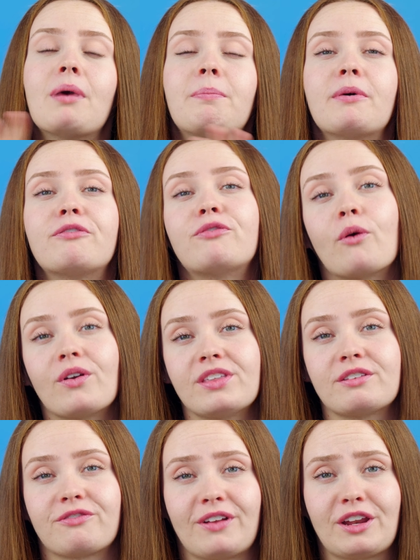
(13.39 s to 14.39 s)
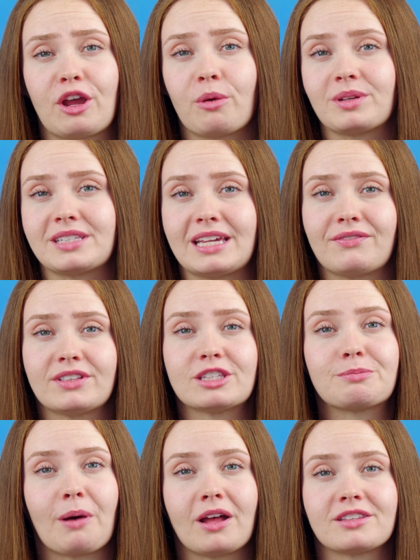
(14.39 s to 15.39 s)
but before this video was even
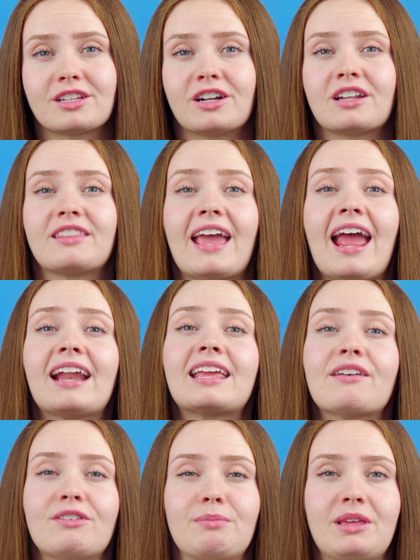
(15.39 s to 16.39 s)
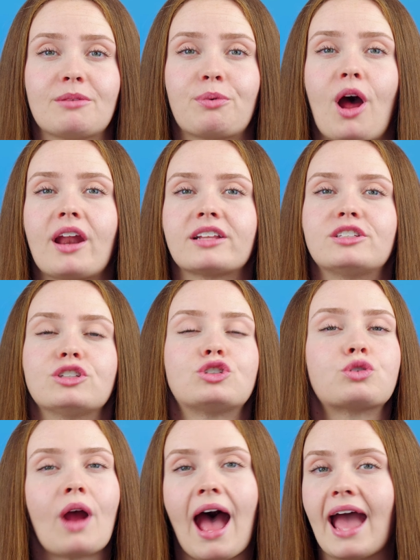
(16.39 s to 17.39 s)
sponsored, they had given me the product to
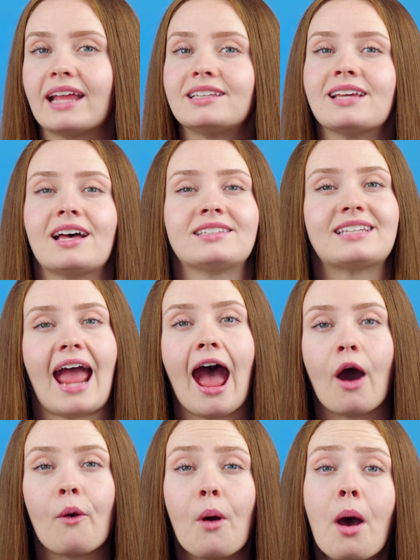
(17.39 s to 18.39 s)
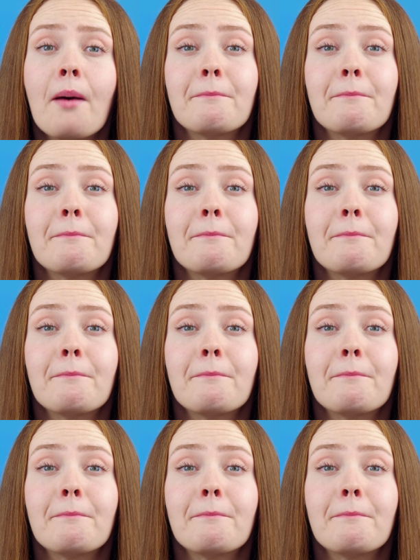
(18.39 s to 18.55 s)
try, test out,